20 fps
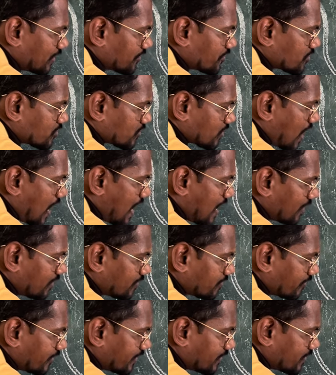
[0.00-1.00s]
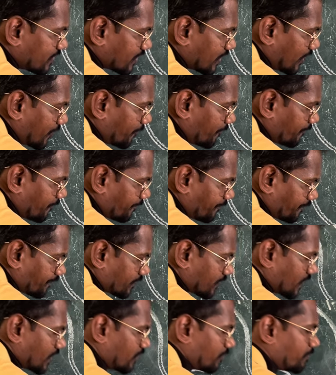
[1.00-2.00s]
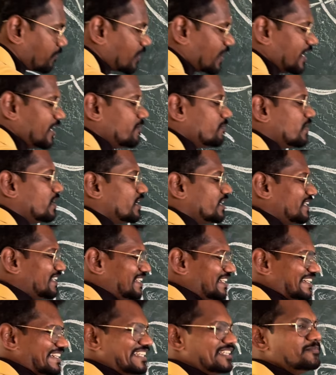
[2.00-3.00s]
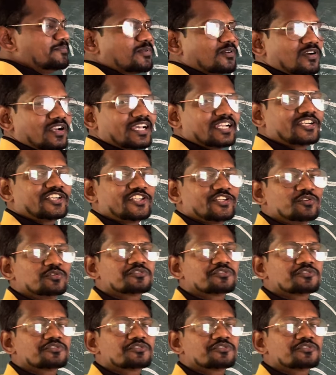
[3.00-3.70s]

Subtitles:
start with the primary reproductive